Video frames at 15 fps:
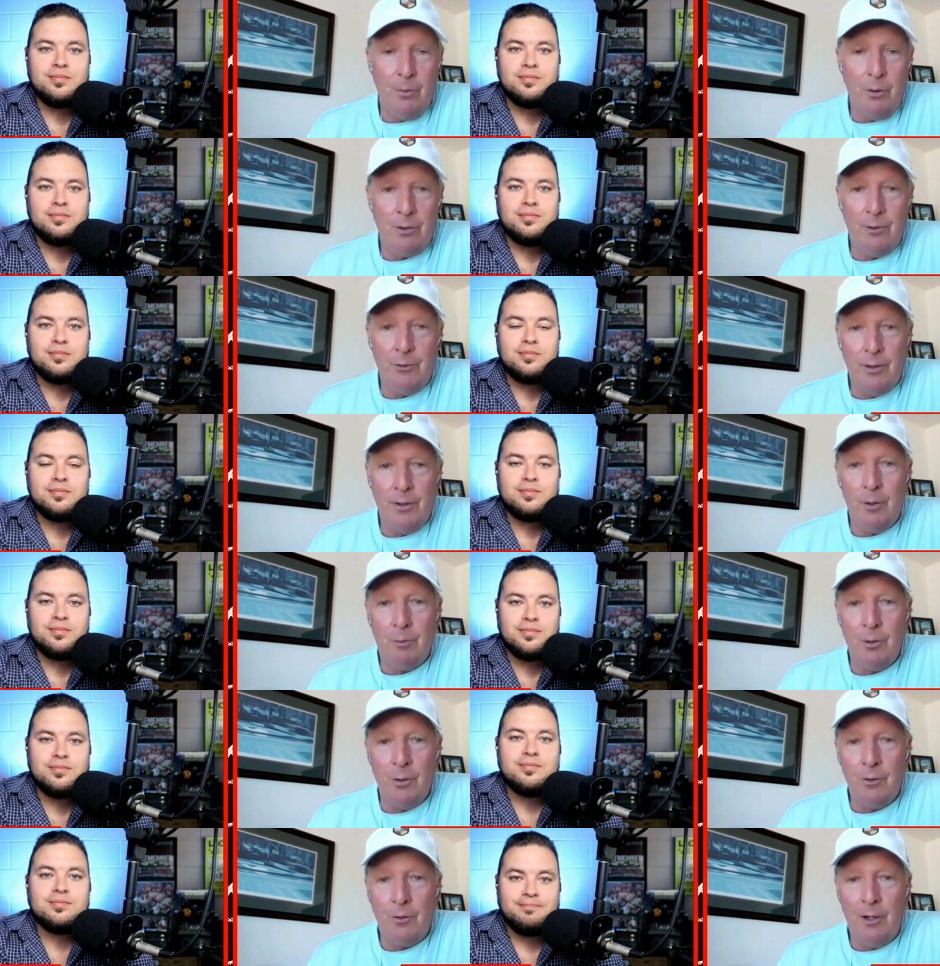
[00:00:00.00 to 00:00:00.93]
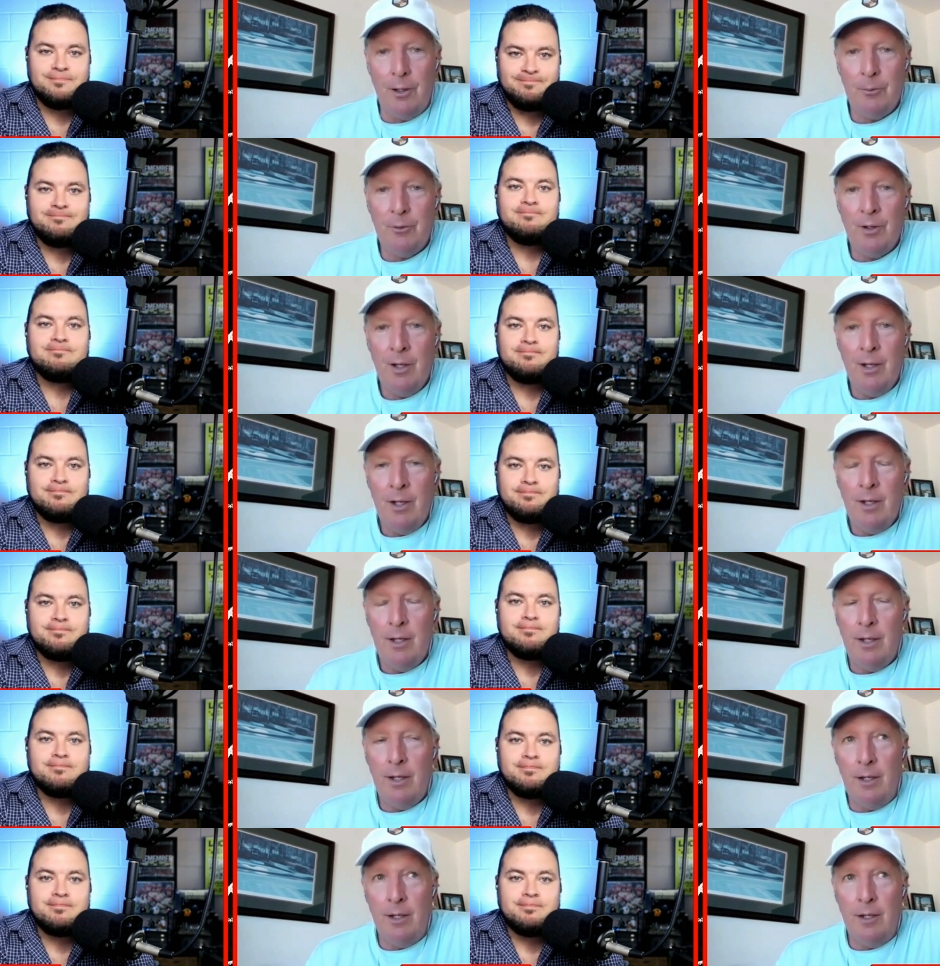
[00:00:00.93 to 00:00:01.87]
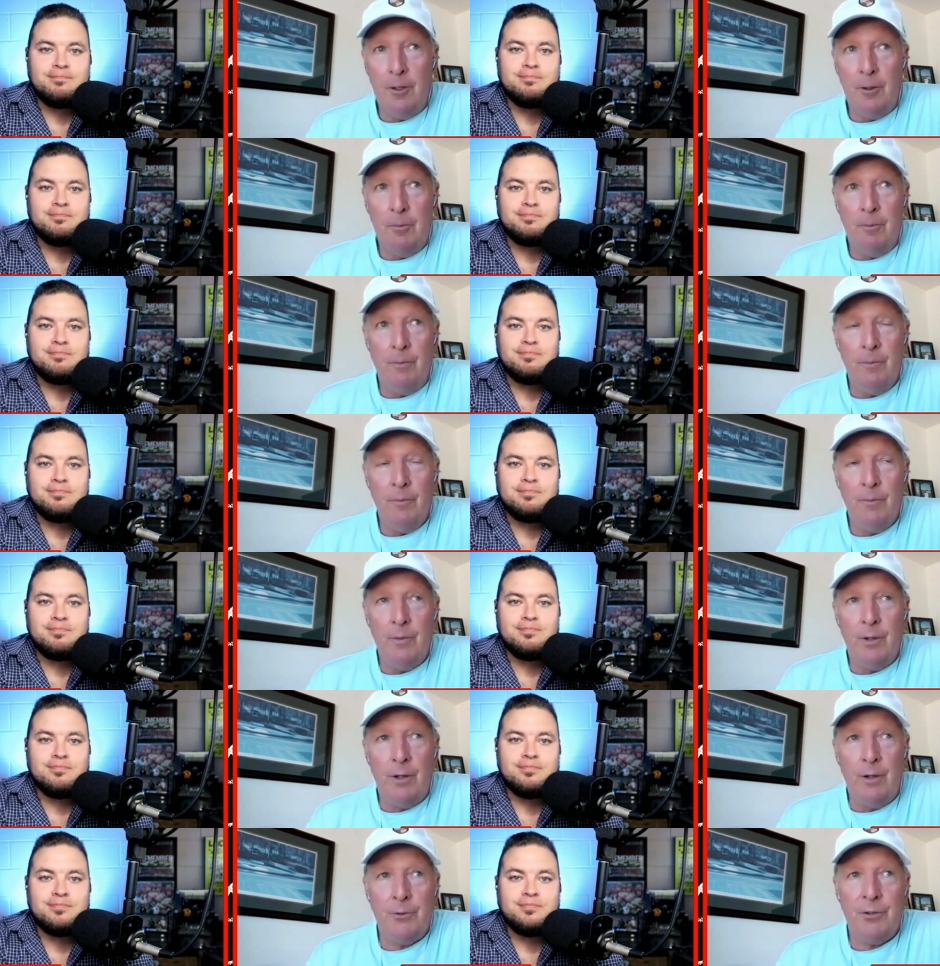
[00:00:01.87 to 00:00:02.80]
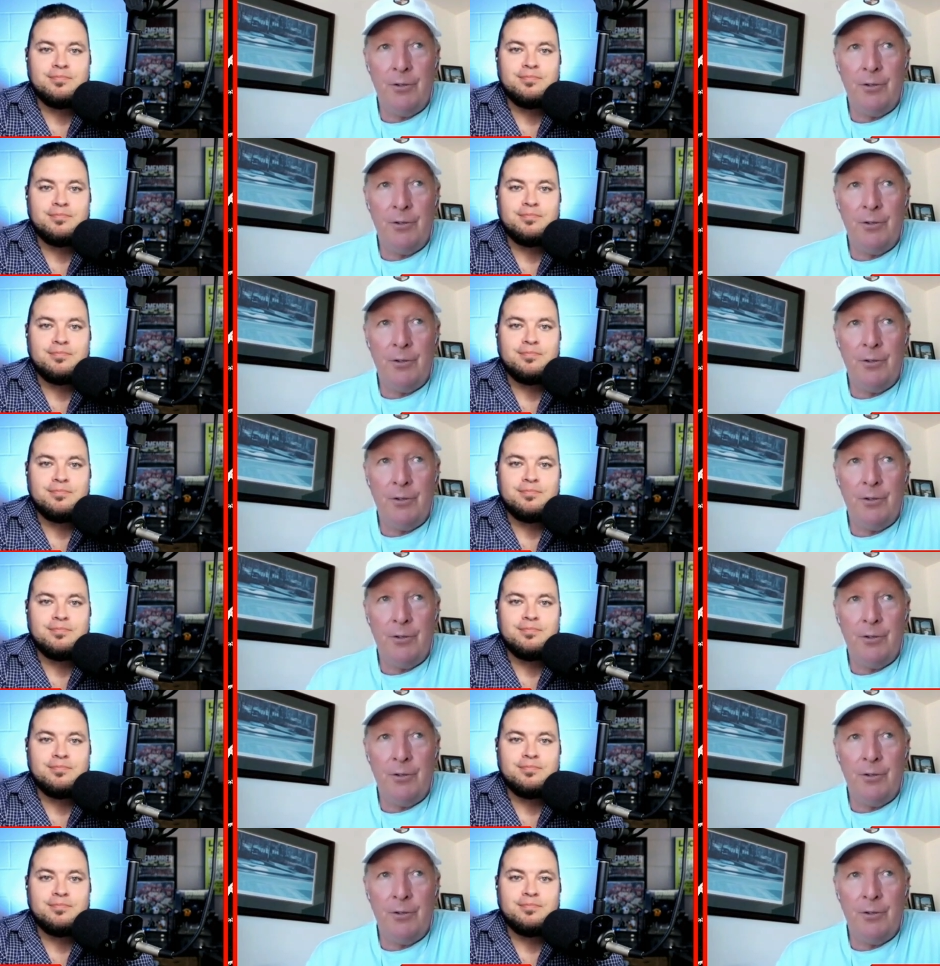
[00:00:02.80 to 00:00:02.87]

Speaker 1: bulk of your other programs, um, you know,